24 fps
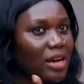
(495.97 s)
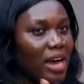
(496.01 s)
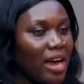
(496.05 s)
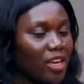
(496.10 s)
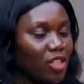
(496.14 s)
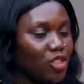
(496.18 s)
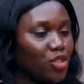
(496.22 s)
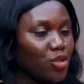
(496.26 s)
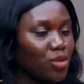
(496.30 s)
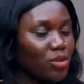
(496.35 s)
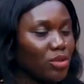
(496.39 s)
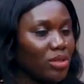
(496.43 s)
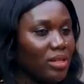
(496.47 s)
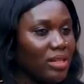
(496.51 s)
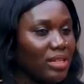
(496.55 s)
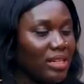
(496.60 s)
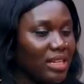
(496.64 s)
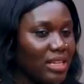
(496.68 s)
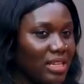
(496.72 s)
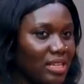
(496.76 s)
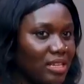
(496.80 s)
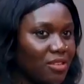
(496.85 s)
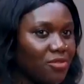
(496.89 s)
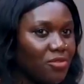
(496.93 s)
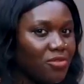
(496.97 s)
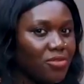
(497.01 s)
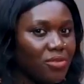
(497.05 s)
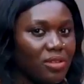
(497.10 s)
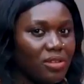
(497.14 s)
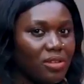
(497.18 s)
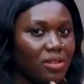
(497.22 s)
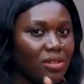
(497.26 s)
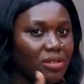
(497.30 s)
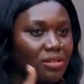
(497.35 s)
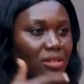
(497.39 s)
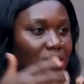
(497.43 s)
I should leave
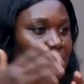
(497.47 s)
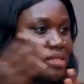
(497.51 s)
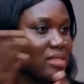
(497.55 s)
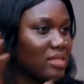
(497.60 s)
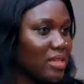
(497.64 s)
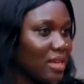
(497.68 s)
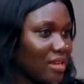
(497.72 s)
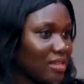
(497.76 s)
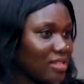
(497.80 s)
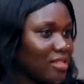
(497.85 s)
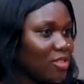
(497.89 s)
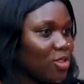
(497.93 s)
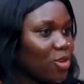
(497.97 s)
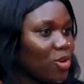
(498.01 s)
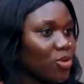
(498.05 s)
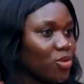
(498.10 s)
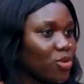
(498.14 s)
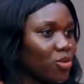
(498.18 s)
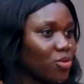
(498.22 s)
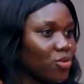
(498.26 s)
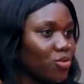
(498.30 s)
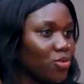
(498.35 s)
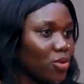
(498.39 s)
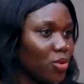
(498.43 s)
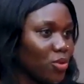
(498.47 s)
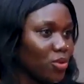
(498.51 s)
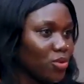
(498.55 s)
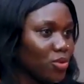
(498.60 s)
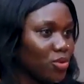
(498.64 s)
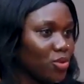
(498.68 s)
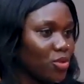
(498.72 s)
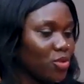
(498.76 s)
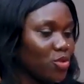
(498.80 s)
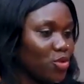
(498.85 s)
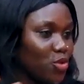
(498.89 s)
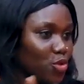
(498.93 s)
the taxi on the
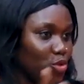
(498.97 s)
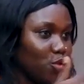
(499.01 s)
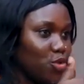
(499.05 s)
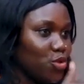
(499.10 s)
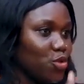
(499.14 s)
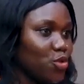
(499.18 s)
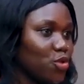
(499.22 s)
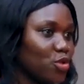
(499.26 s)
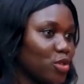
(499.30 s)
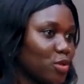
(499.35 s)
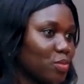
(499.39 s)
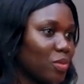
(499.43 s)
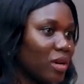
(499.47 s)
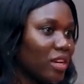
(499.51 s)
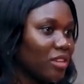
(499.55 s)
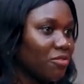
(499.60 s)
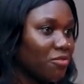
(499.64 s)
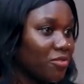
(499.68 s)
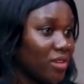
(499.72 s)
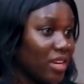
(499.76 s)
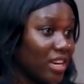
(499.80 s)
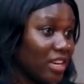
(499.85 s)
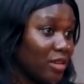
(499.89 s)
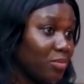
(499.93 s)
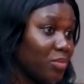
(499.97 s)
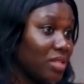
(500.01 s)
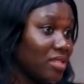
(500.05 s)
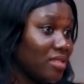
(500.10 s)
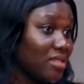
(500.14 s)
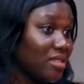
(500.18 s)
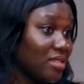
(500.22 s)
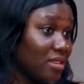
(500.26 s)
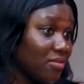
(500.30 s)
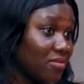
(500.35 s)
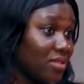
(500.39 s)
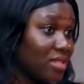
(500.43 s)
road to use my VIP
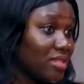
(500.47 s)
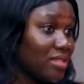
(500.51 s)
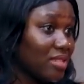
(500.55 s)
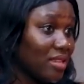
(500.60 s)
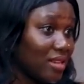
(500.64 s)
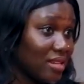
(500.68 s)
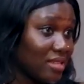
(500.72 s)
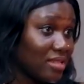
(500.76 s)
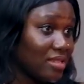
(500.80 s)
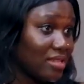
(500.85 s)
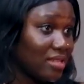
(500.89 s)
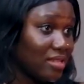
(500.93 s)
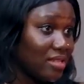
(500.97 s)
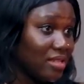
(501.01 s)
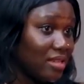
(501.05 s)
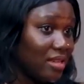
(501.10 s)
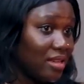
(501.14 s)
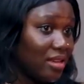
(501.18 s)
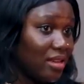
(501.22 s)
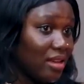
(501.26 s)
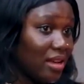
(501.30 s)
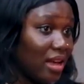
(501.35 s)
service taxi,